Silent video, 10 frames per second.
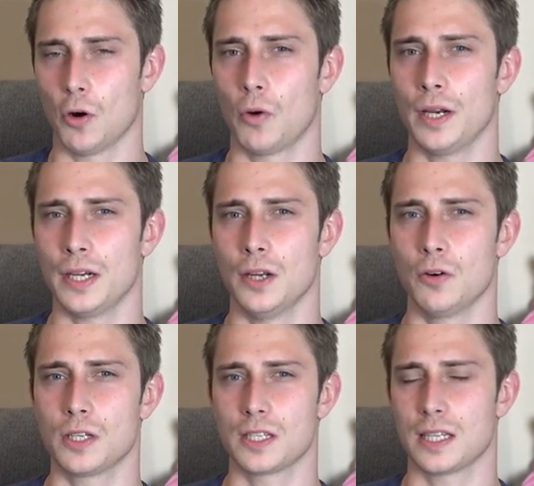already
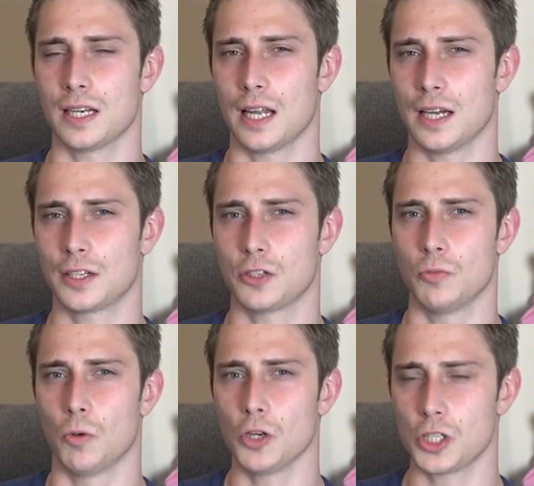notice in like 2
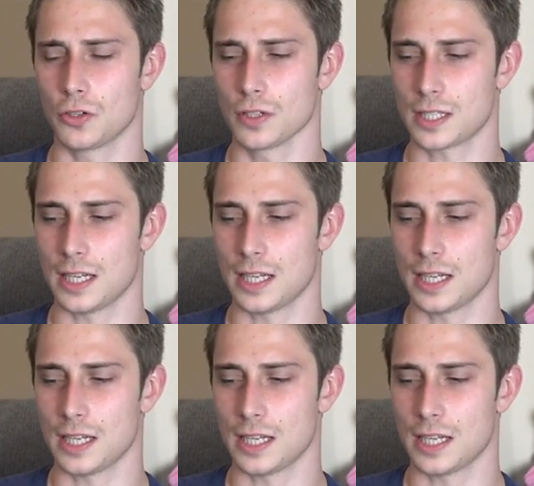modules